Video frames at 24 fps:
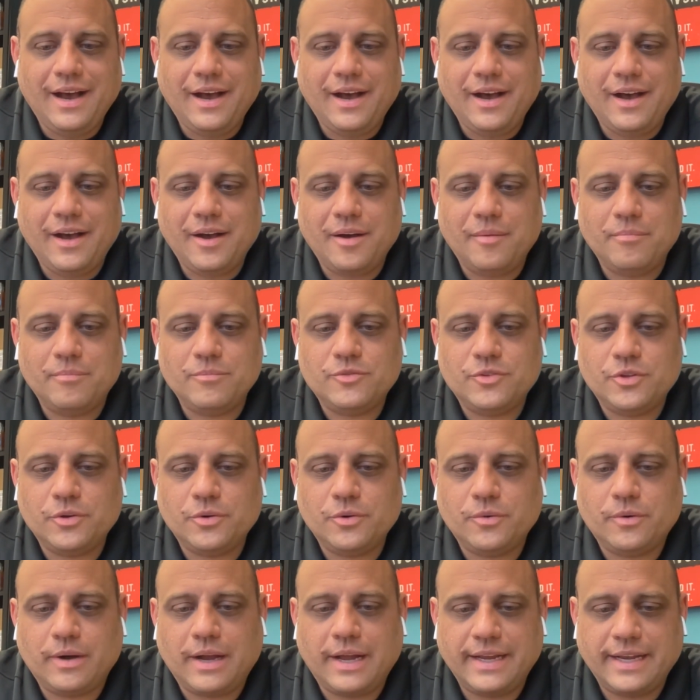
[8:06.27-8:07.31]
Um,
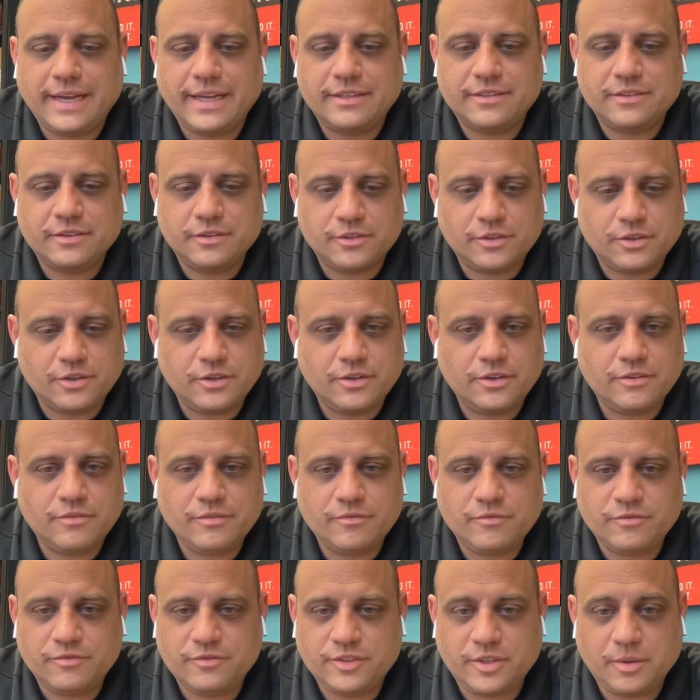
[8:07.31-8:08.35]
so I got to learn
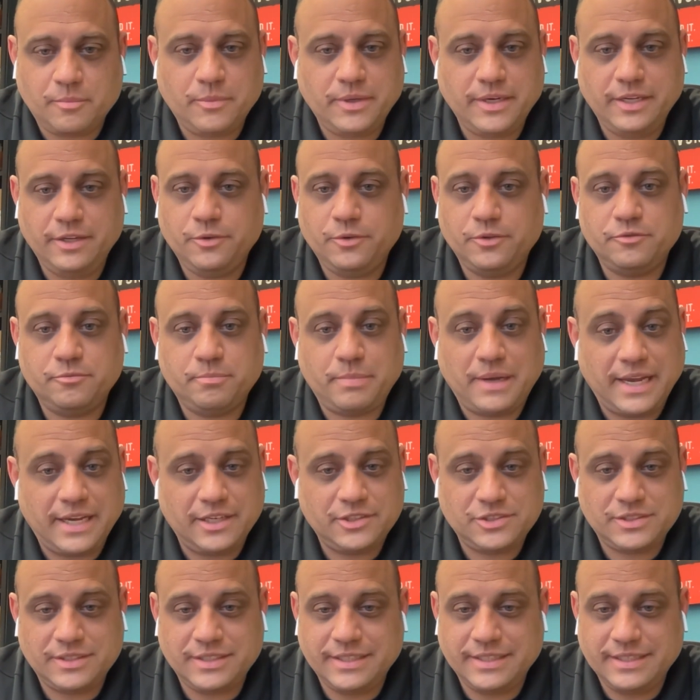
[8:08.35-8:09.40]
somebody who was
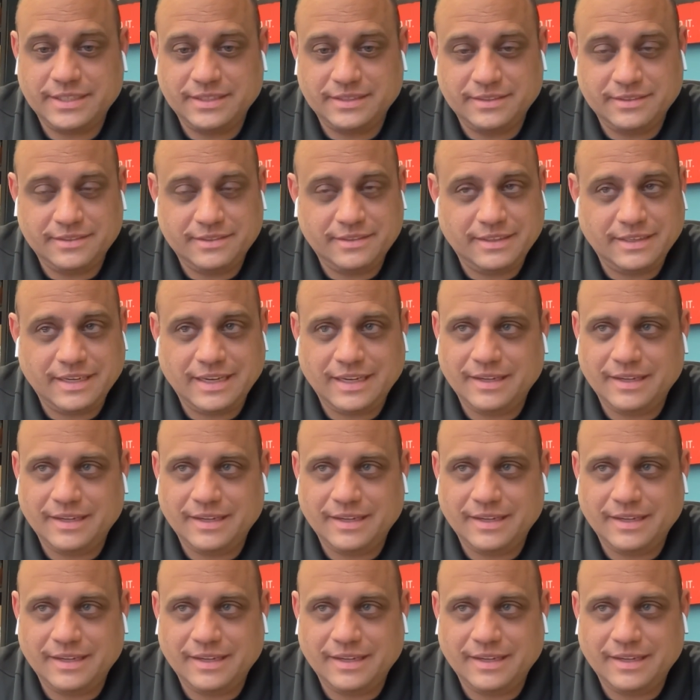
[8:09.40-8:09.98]
passionate and,